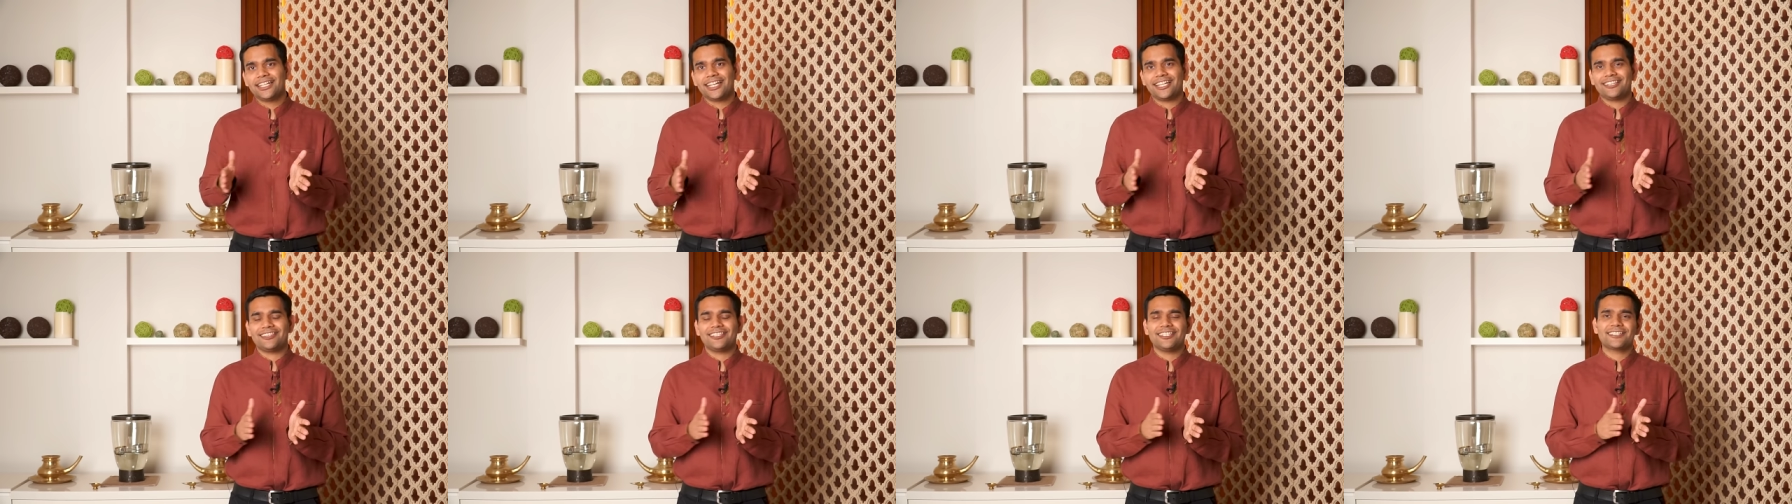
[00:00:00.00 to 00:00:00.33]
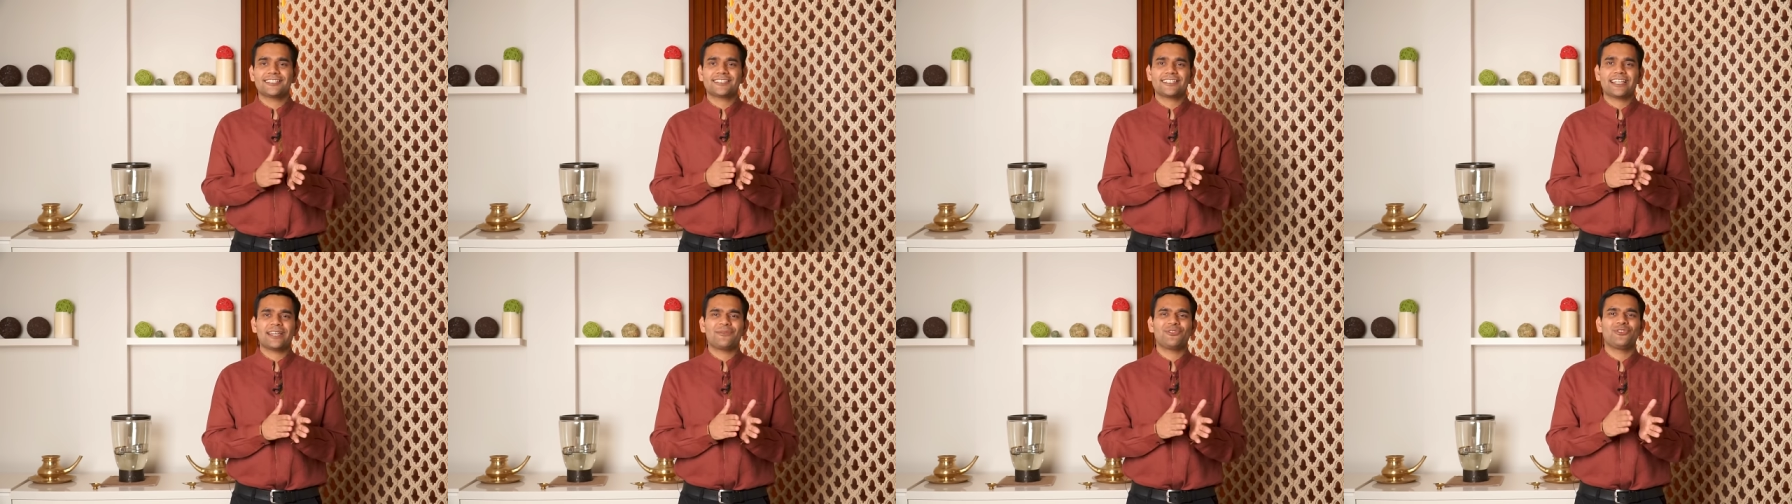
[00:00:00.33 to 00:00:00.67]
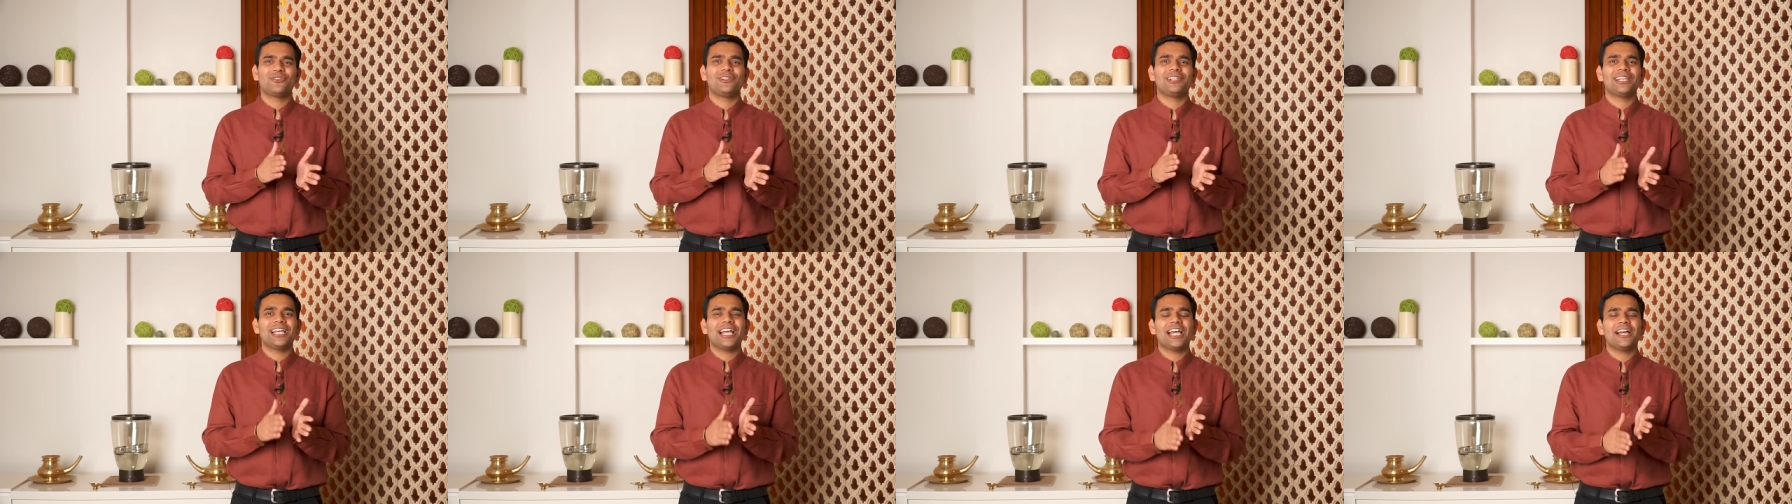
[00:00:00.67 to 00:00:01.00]
At this time,
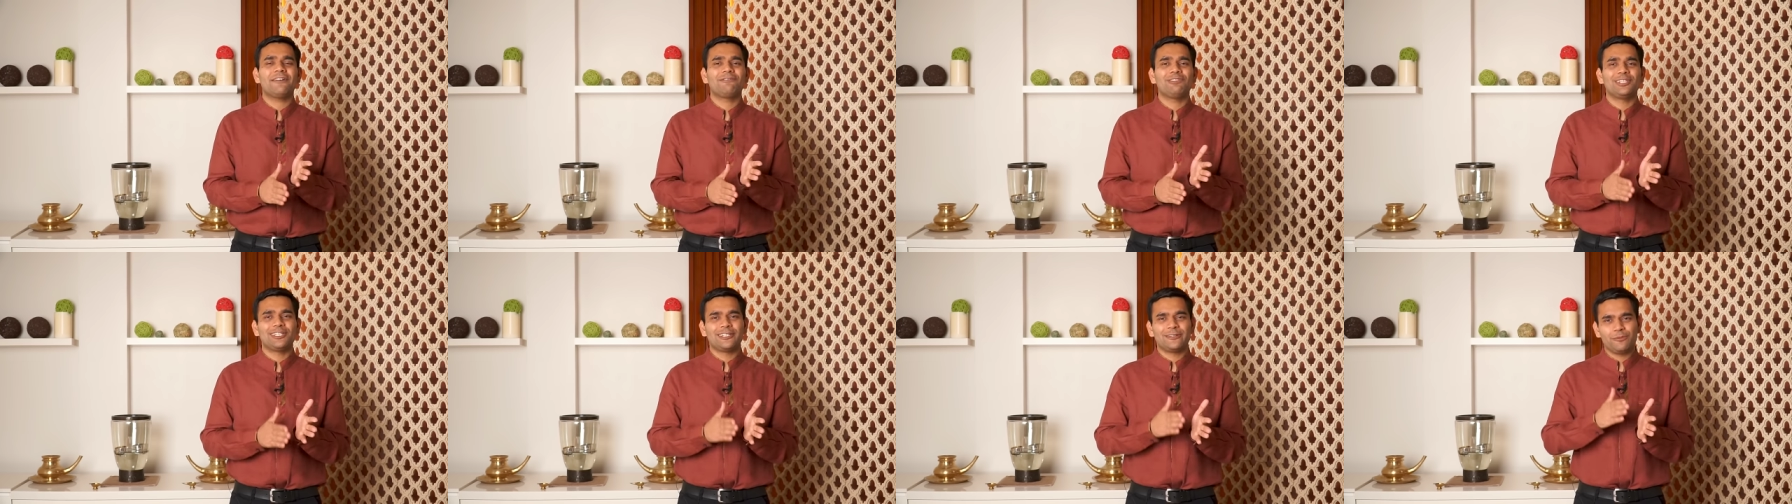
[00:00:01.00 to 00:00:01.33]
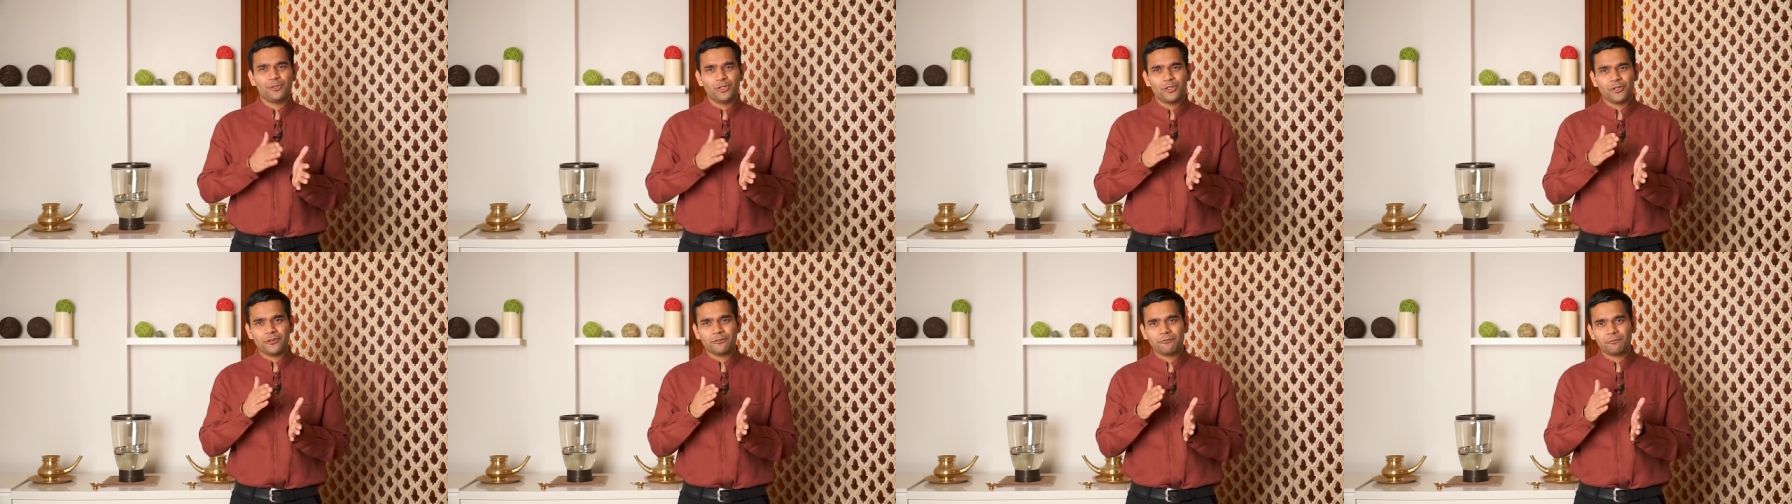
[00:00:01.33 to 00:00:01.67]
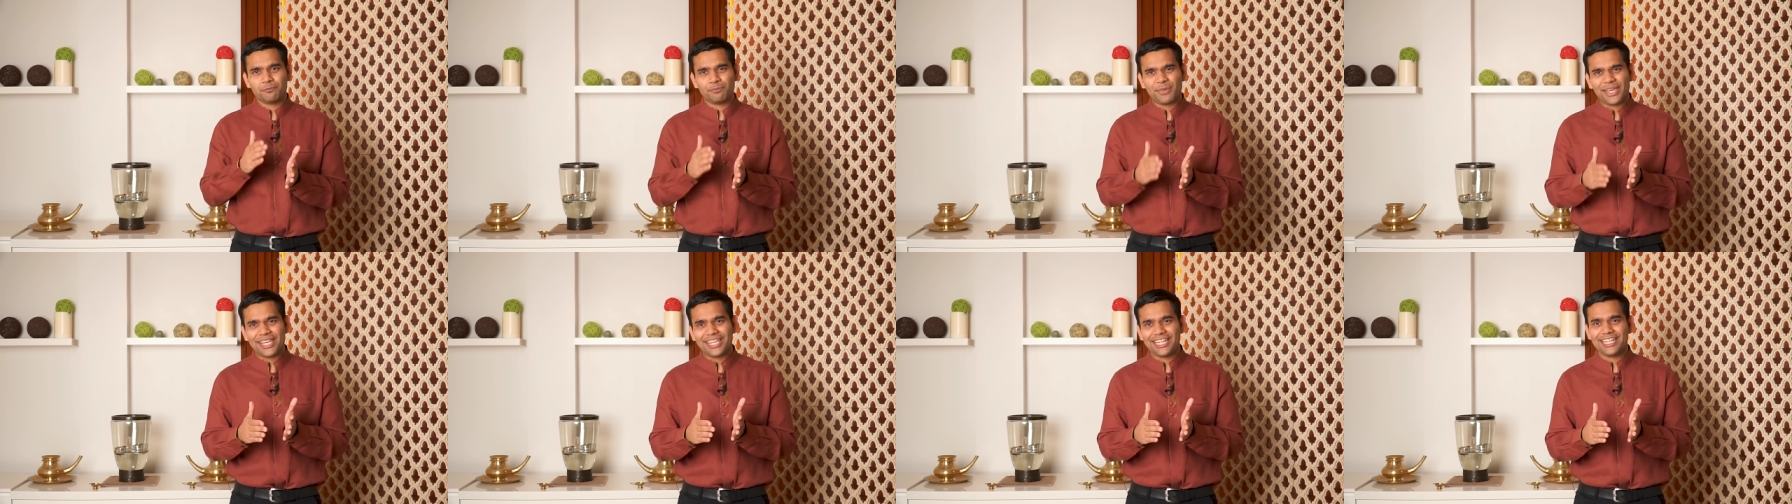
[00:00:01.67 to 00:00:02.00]
you will have a little bit
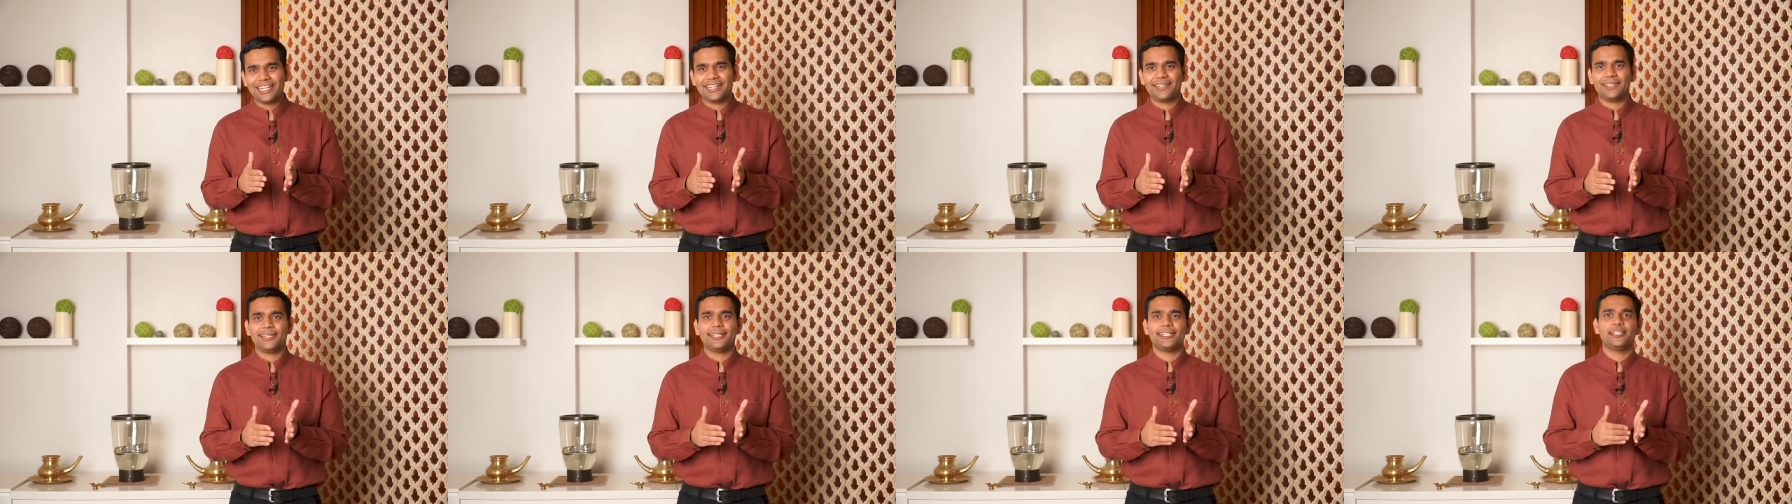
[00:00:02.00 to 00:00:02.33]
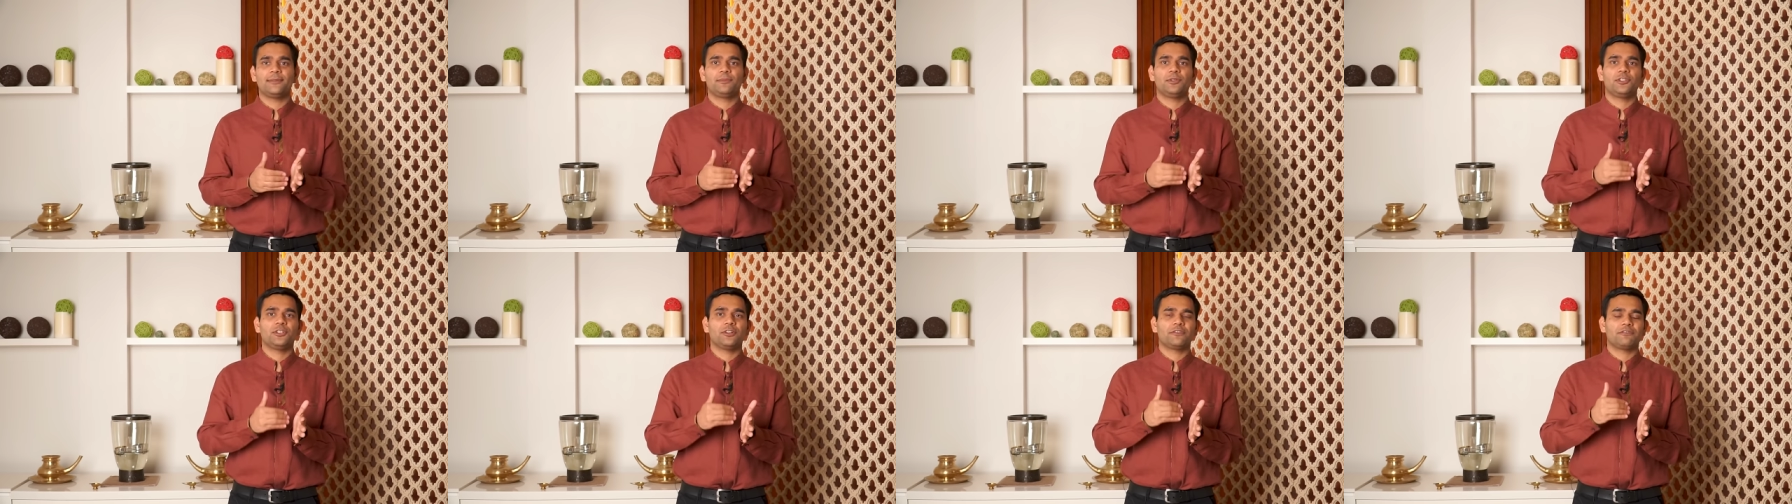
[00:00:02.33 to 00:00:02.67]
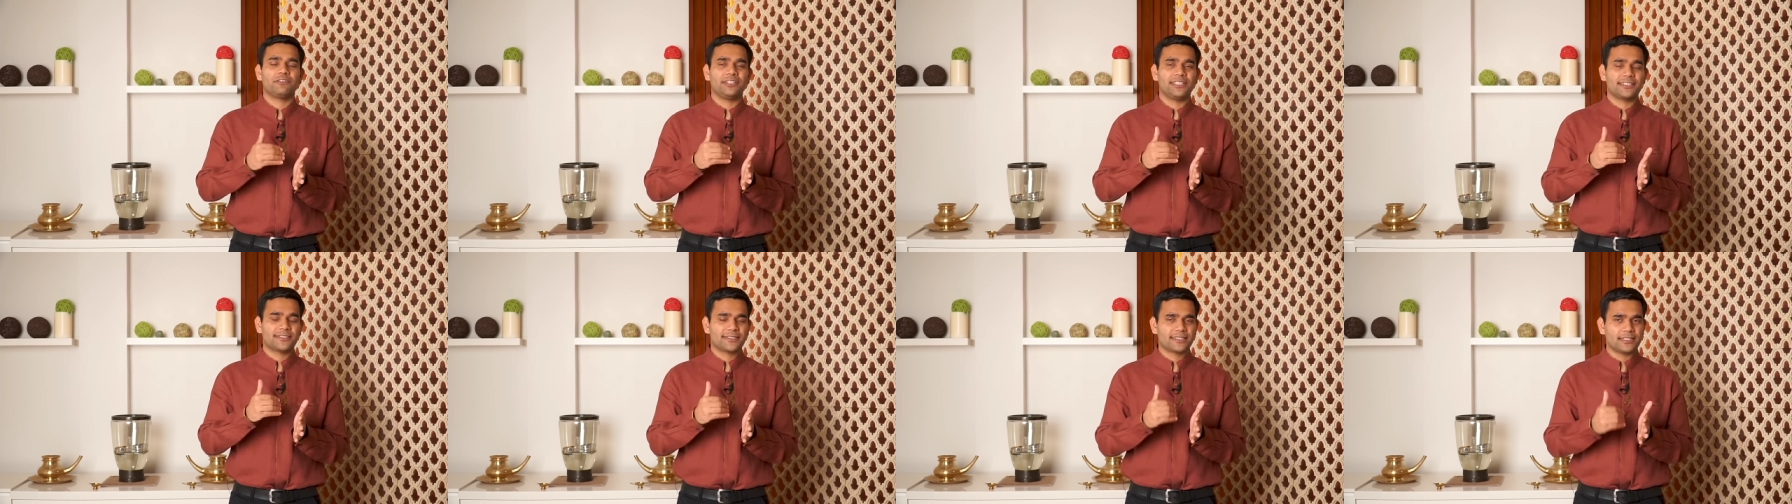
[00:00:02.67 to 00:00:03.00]
of pain, little bit
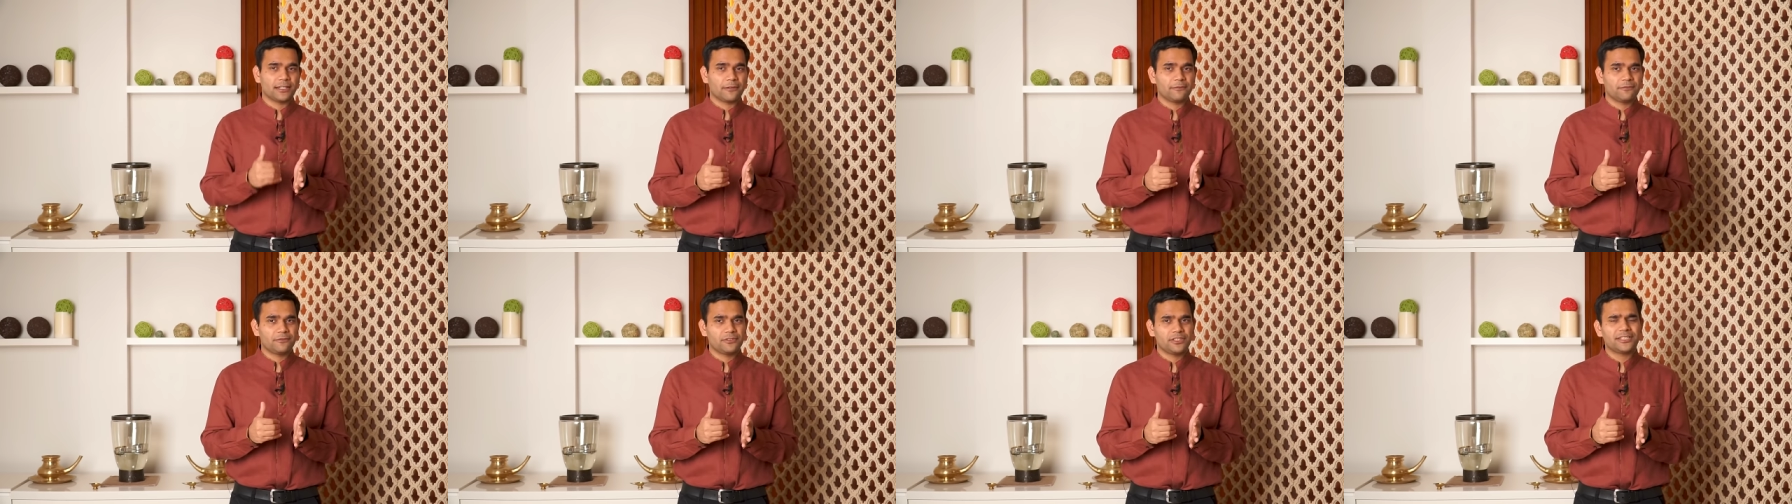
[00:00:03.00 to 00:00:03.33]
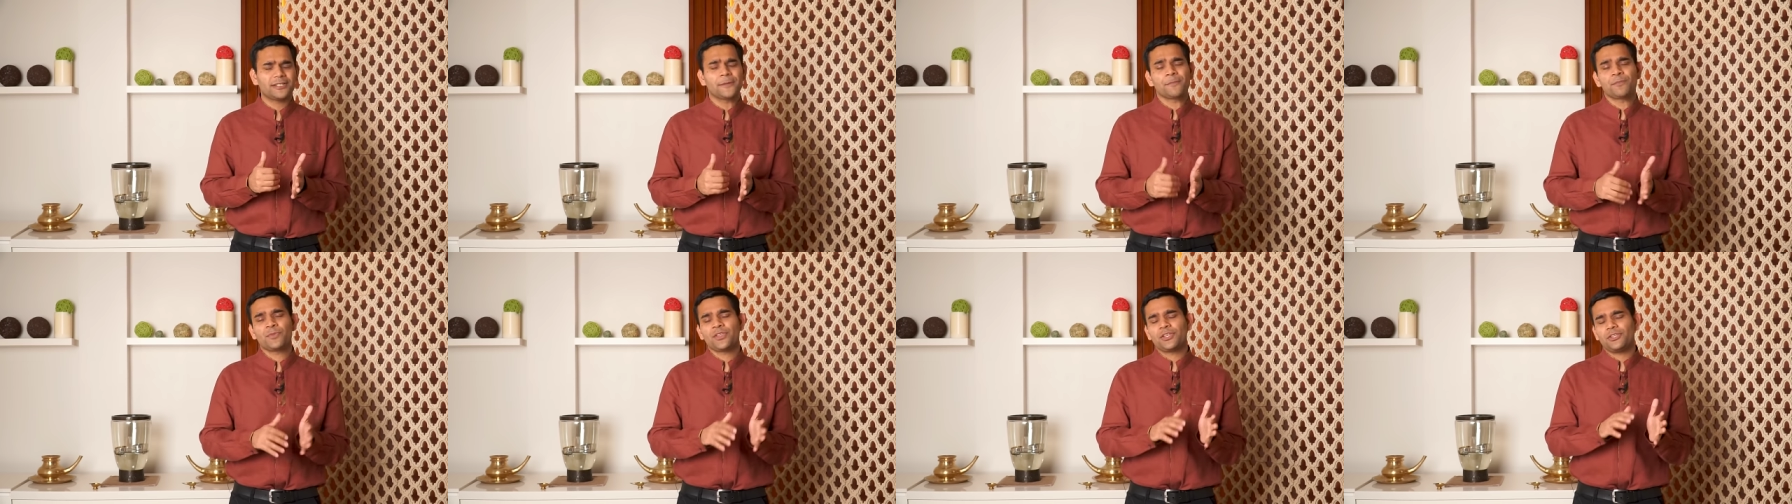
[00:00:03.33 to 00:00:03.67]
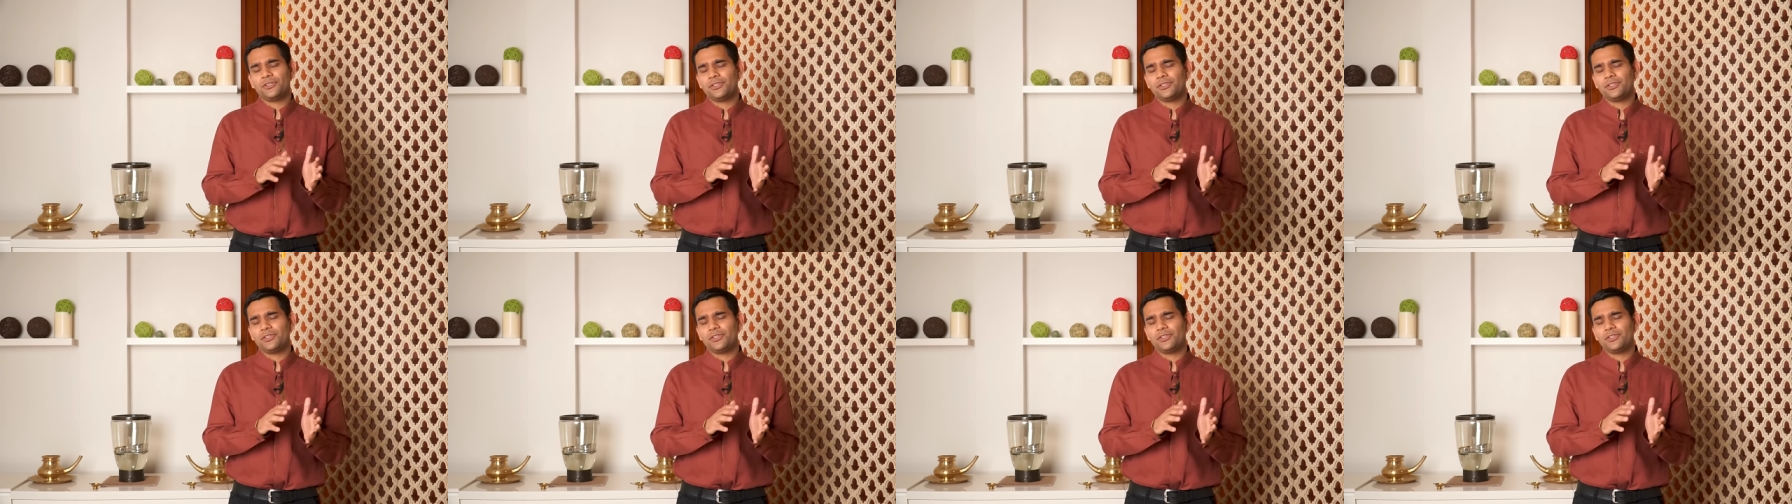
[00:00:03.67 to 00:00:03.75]
of discomfort.